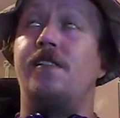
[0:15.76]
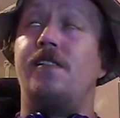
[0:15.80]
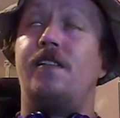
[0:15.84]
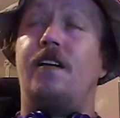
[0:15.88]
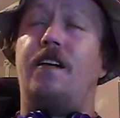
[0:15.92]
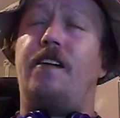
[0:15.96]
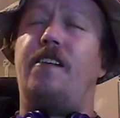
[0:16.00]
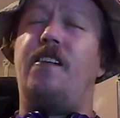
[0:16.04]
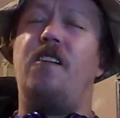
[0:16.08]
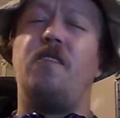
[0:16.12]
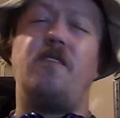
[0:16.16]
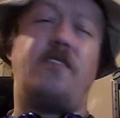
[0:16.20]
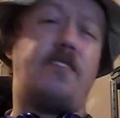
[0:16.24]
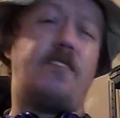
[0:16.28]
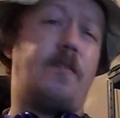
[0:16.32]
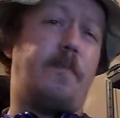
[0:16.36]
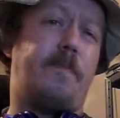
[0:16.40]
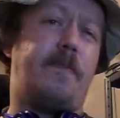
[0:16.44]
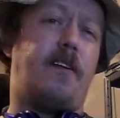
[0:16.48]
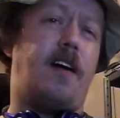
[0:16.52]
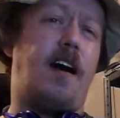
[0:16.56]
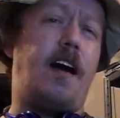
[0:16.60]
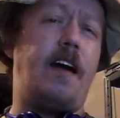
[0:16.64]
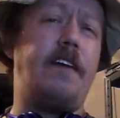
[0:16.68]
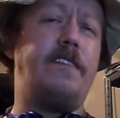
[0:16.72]

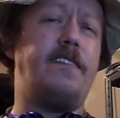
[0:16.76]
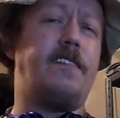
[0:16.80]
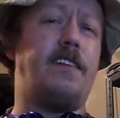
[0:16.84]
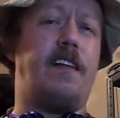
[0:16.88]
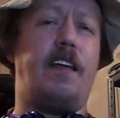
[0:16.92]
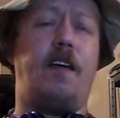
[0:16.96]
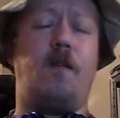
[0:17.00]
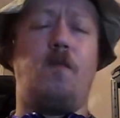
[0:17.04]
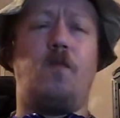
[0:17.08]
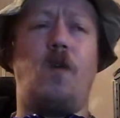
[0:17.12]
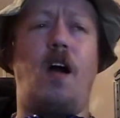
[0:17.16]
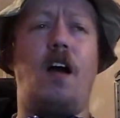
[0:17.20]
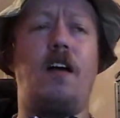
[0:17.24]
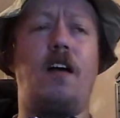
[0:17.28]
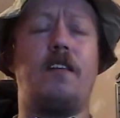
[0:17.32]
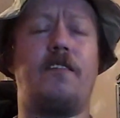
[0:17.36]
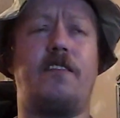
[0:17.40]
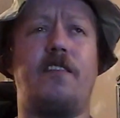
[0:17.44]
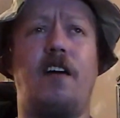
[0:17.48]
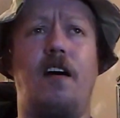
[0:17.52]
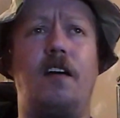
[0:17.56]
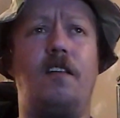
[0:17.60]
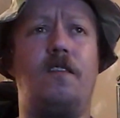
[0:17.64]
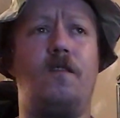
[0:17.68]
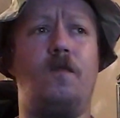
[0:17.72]
surprisingly, Rock
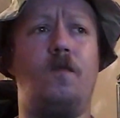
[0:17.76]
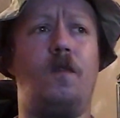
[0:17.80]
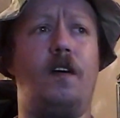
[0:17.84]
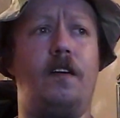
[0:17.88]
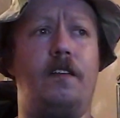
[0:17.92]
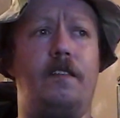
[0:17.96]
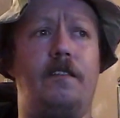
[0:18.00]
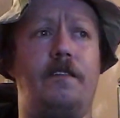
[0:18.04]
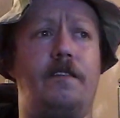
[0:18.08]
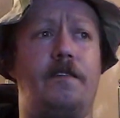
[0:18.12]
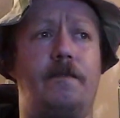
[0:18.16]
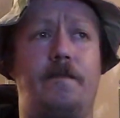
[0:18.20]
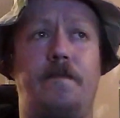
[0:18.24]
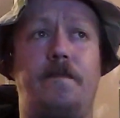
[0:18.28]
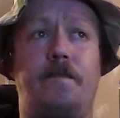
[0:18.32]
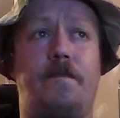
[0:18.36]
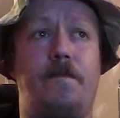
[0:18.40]
Tunnel was